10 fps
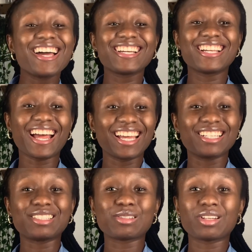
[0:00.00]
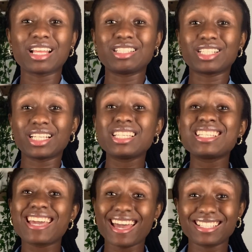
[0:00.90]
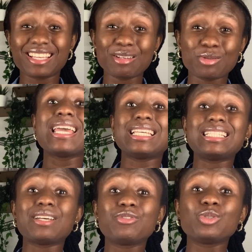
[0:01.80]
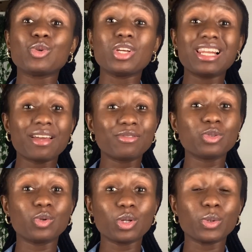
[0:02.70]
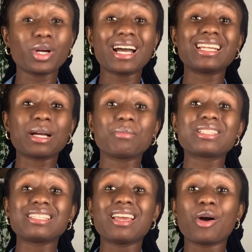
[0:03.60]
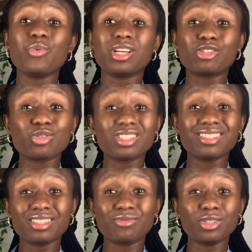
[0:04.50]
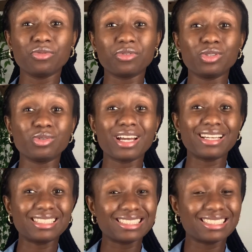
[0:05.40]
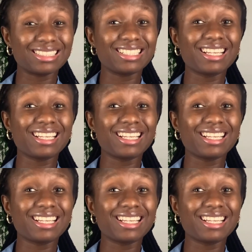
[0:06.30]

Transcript: Guys, so that literally, guys, guess what? It's 11 o'clock and I'm still awake shooting this video for you guys.